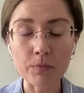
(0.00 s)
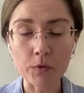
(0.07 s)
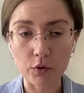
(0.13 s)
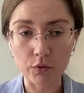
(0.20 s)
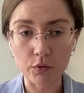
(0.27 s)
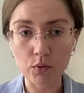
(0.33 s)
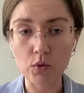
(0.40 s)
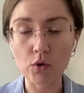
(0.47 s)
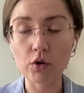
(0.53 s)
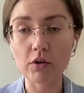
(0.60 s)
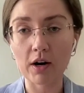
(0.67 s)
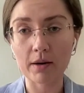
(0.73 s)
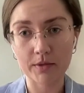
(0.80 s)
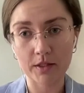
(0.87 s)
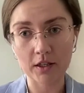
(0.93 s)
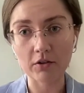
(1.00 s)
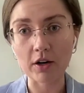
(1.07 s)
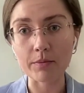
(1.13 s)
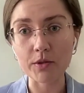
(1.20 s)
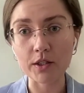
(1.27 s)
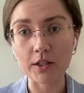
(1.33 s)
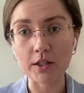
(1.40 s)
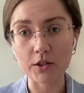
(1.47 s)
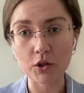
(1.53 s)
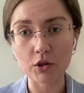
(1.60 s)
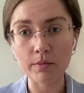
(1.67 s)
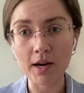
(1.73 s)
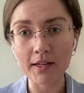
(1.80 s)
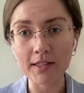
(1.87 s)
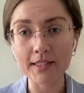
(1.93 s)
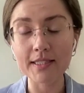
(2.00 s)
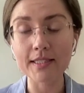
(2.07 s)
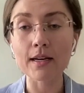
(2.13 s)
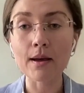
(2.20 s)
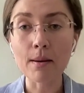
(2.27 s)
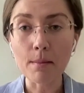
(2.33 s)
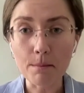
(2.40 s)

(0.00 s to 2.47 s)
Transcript: of war crimes and crimes against humanity,